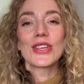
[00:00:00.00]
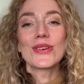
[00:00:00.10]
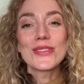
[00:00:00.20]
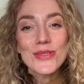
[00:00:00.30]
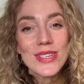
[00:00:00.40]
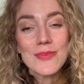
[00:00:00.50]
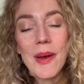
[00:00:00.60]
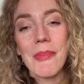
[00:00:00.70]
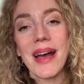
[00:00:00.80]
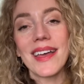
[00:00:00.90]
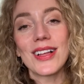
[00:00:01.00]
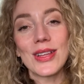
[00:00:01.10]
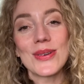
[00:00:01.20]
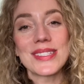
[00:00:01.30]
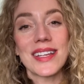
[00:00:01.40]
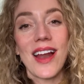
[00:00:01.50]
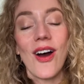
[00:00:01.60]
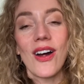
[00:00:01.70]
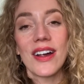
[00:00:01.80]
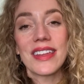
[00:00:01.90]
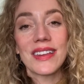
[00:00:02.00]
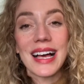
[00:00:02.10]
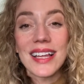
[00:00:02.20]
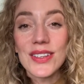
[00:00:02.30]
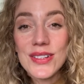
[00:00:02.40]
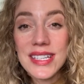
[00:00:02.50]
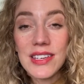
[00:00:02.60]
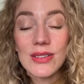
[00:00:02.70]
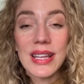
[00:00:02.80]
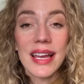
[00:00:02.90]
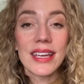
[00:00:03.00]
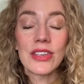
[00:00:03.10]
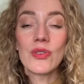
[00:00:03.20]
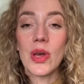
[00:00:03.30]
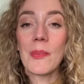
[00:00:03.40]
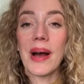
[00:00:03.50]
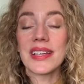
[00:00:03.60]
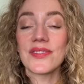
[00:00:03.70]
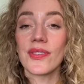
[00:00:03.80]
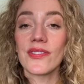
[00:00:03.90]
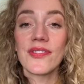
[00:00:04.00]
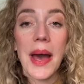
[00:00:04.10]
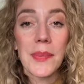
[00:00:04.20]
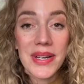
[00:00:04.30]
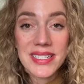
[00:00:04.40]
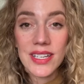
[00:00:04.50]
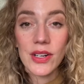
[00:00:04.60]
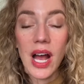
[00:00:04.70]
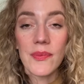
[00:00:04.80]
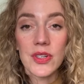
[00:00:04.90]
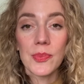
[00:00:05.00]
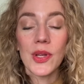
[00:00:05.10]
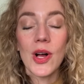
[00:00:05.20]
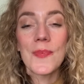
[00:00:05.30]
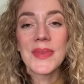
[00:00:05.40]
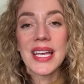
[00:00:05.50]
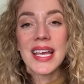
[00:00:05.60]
You can do this by buying clothes that are in the colors that you like. You can buy different fabrics that are comfortable.